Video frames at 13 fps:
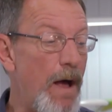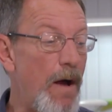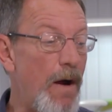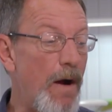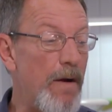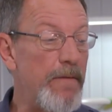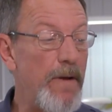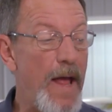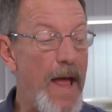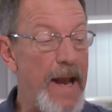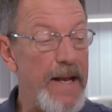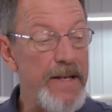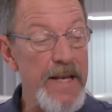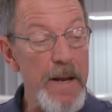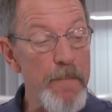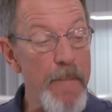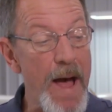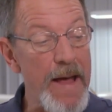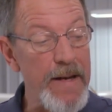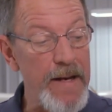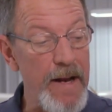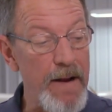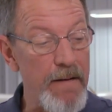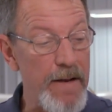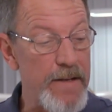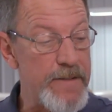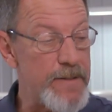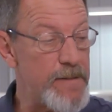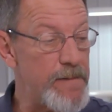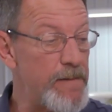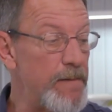or any debonded areas.